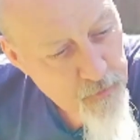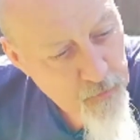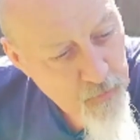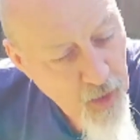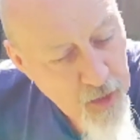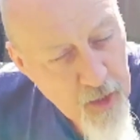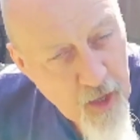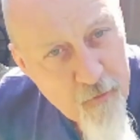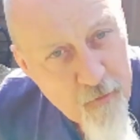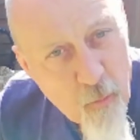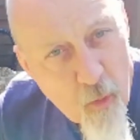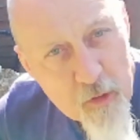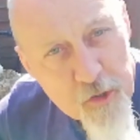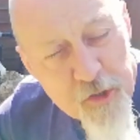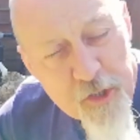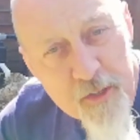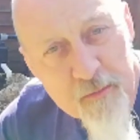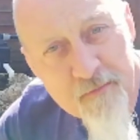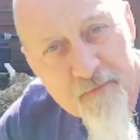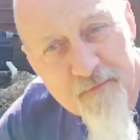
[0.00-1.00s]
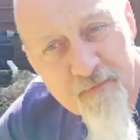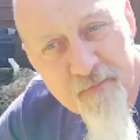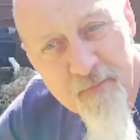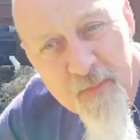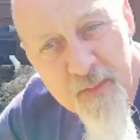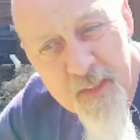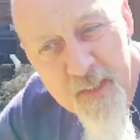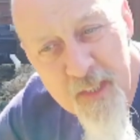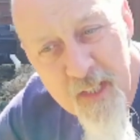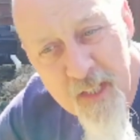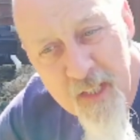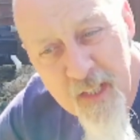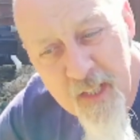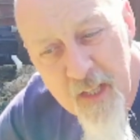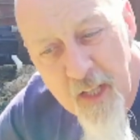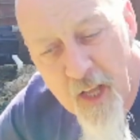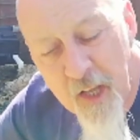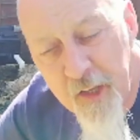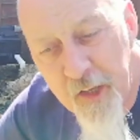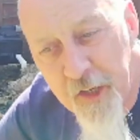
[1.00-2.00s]
And I've watched them.
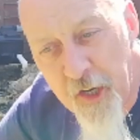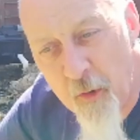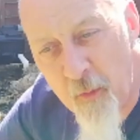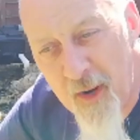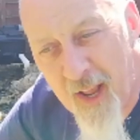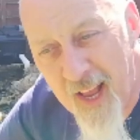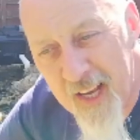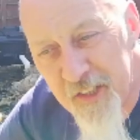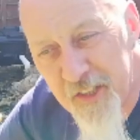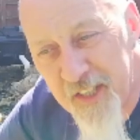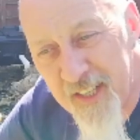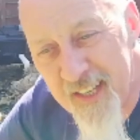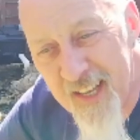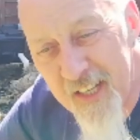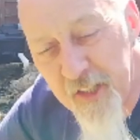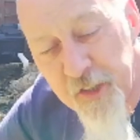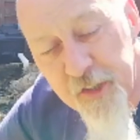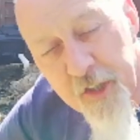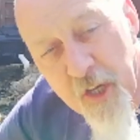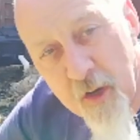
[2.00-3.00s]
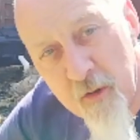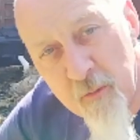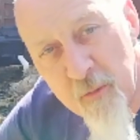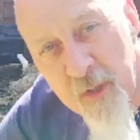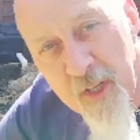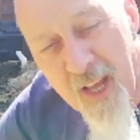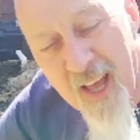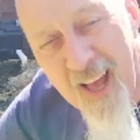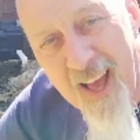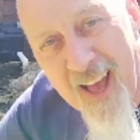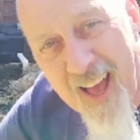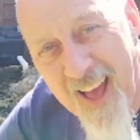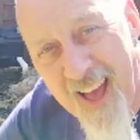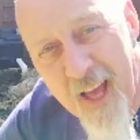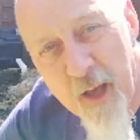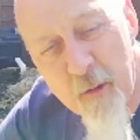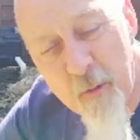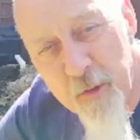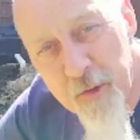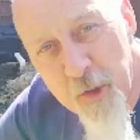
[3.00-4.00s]
You don't actually get shown
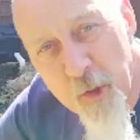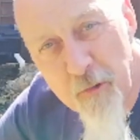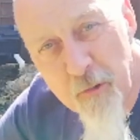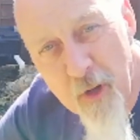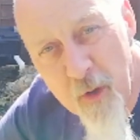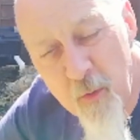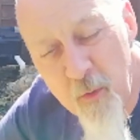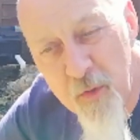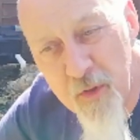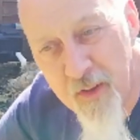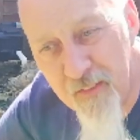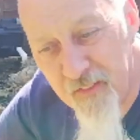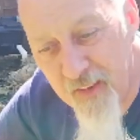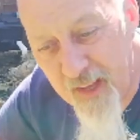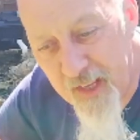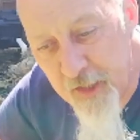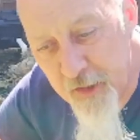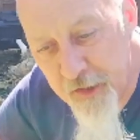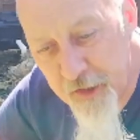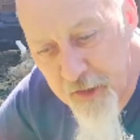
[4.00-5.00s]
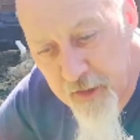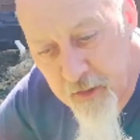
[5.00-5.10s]
how to grow the veg.